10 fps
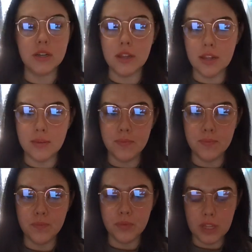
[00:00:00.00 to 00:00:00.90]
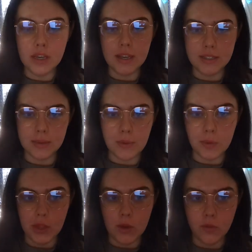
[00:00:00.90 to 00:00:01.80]
and I'm thinking it's going to be
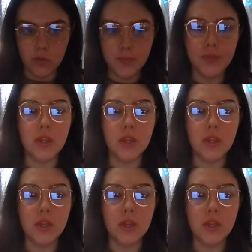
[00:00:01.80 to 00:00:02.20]
really helpful.